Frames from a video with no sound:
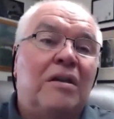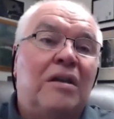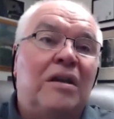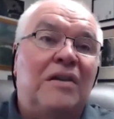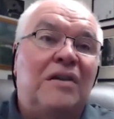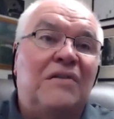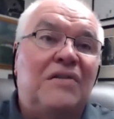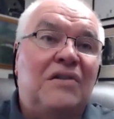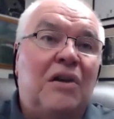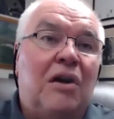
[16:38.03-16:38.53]

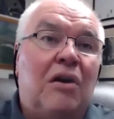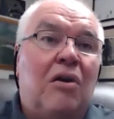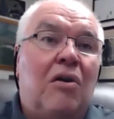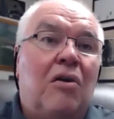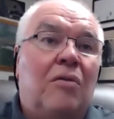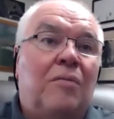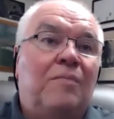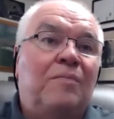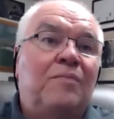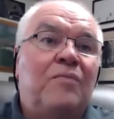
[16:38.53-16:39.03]
And
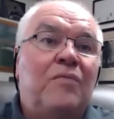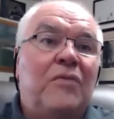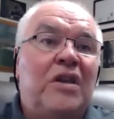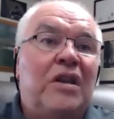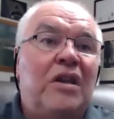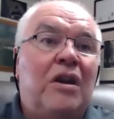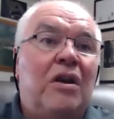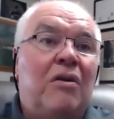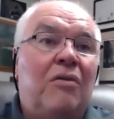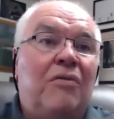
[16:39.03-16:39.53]
so,
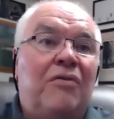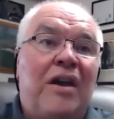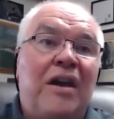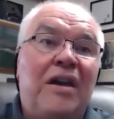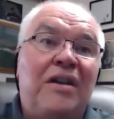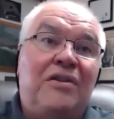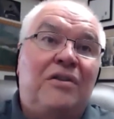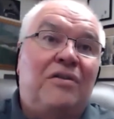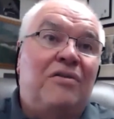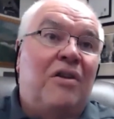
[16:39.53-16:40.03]

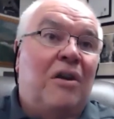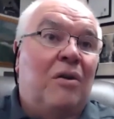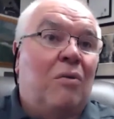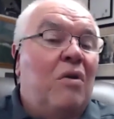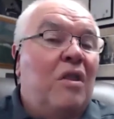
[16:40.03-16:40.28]
they're